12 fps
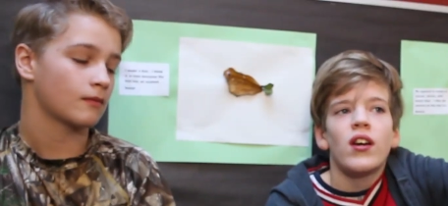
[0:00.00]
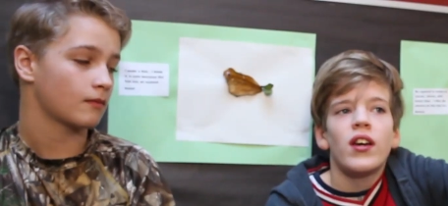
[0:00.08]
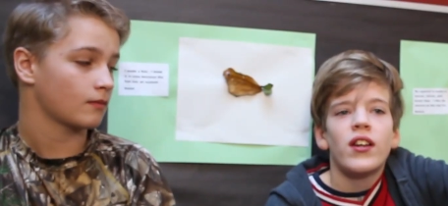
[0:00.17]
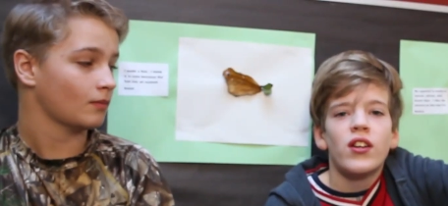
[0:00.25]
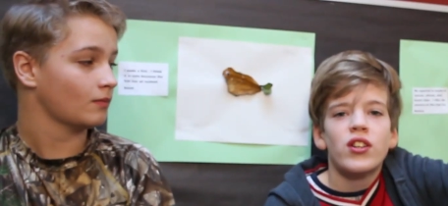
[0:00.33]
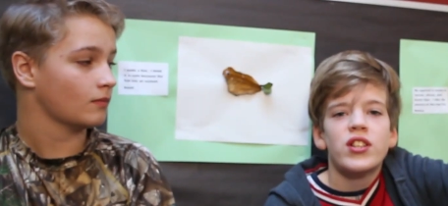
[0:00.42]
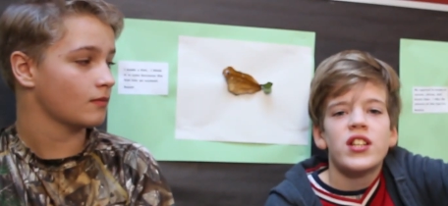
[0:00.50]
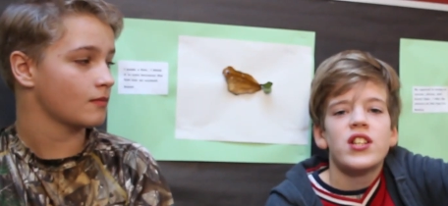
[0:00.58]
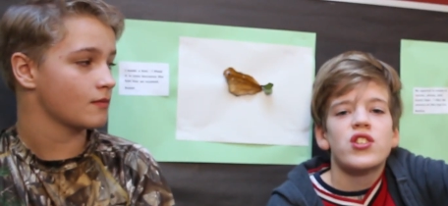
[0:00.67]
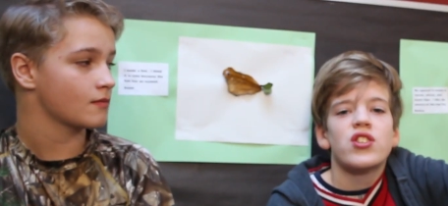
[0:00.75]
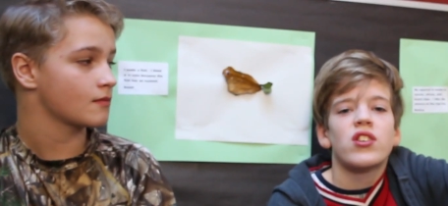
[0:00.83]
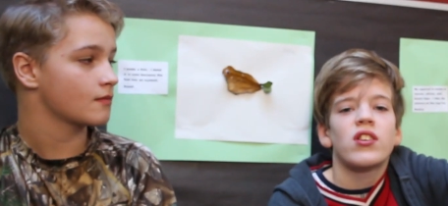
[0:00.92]
Speaker 1: And our
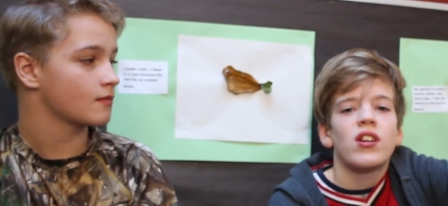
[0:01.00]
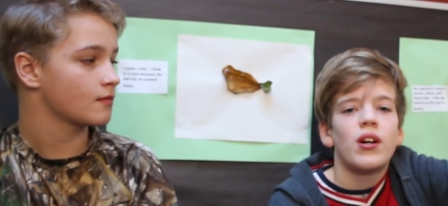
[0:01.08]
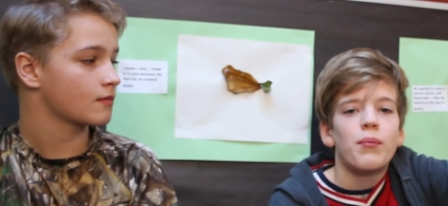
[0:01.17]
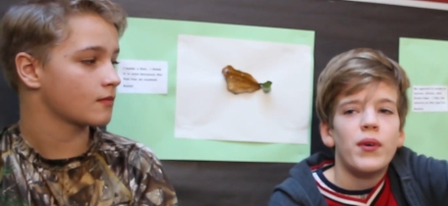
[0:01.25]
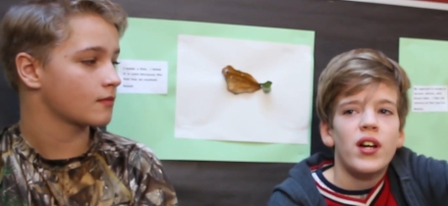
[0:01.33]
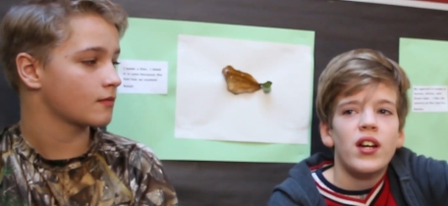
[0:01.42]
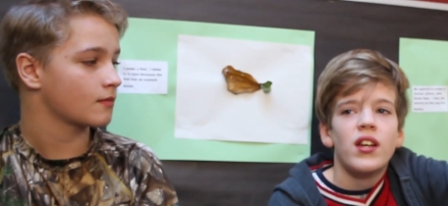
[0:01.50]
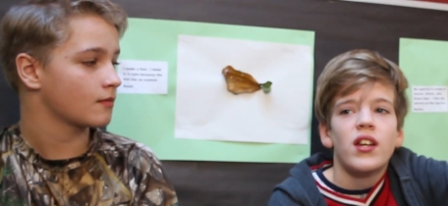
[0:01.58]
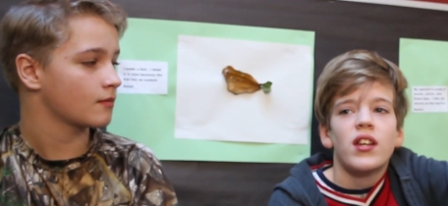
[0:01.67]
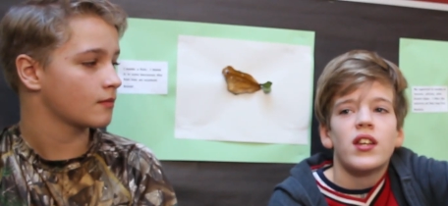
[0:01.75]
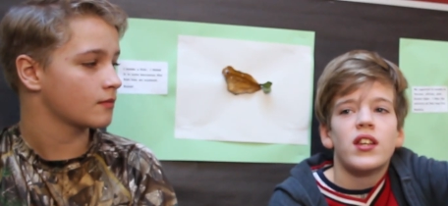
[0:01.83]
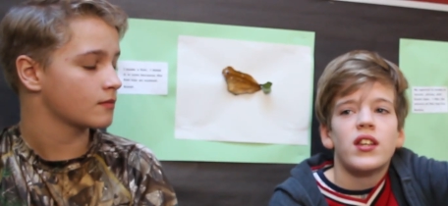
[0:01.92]
teacher, um, uh,
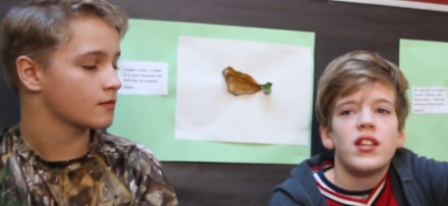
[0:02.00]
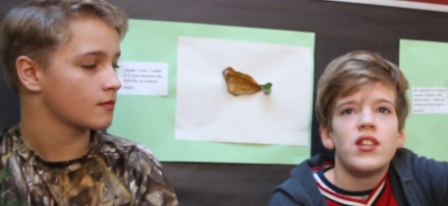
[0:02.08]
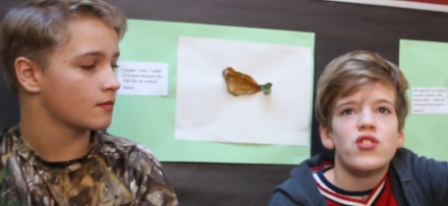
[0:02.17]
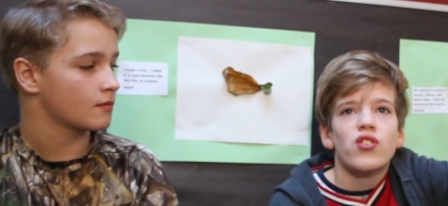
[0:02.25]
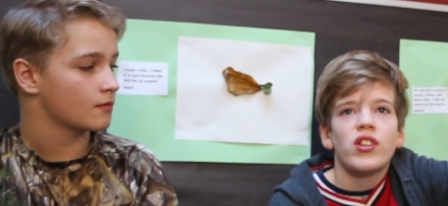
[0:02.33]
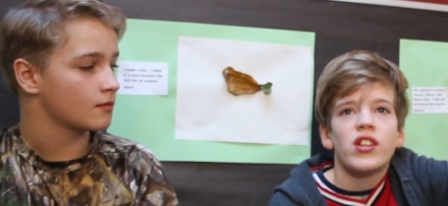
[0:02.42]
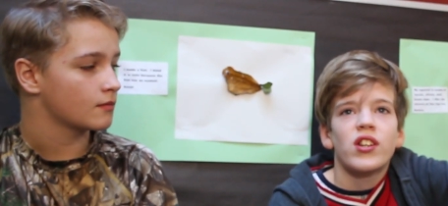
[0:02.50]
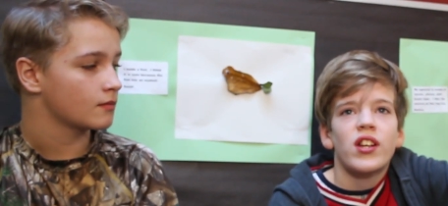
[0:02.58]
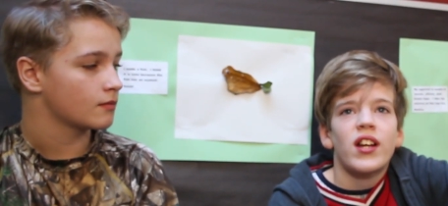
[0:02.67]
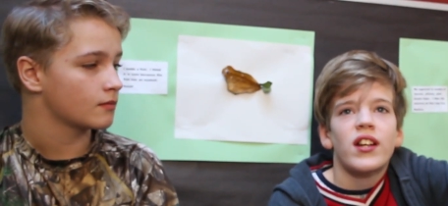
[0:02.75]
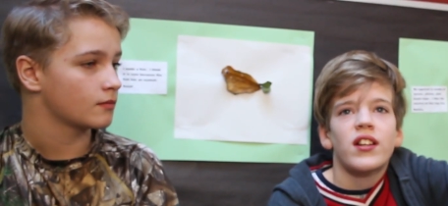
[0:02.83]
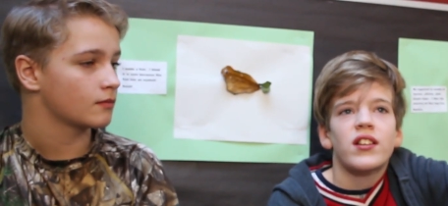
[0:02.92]
he's really good
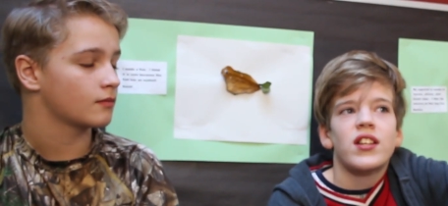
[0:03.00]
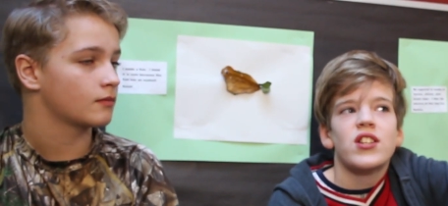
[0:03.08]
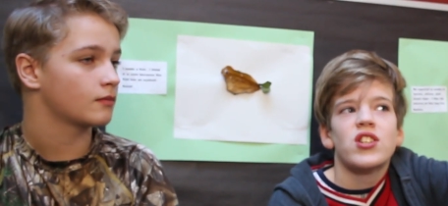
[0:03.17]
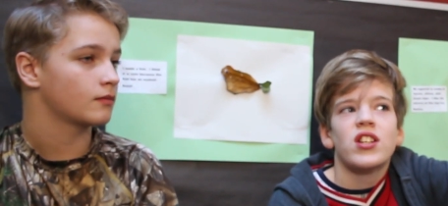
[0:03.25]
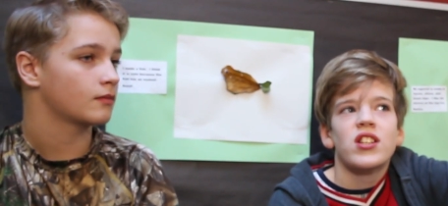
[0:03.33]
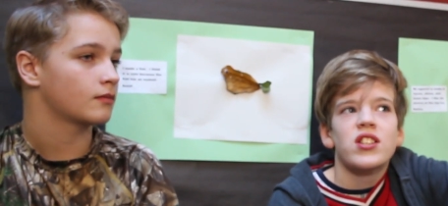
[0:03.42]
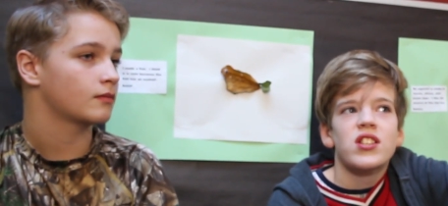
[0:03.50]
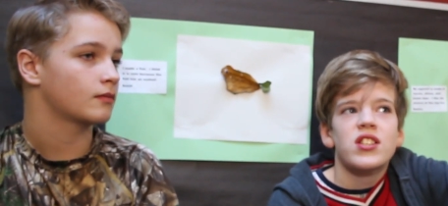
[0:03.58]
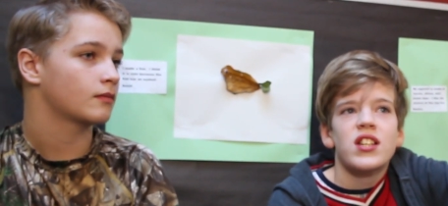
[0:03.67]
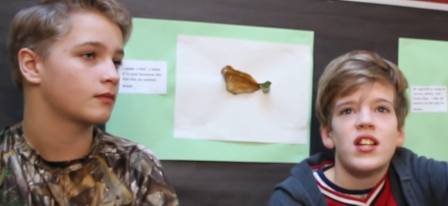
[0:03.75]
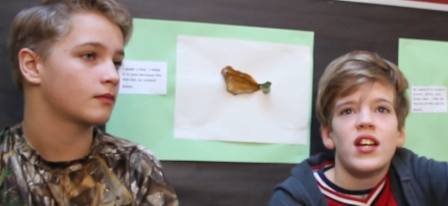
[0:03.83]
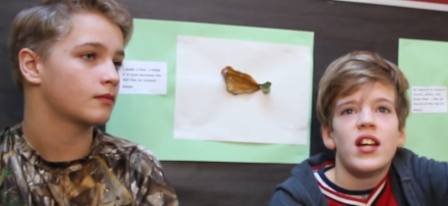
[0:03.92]
at teaching us
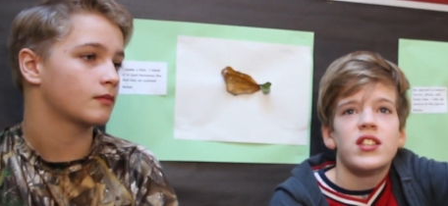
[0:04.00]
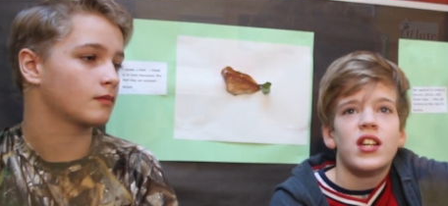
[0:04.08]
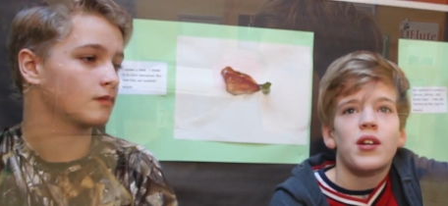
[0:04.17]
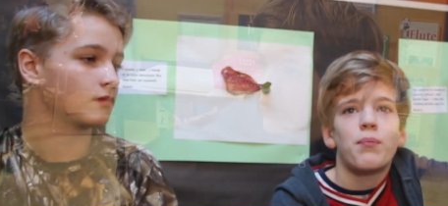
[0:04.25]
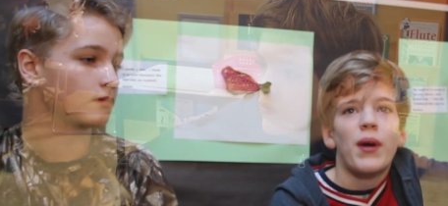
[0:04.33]
because he has like a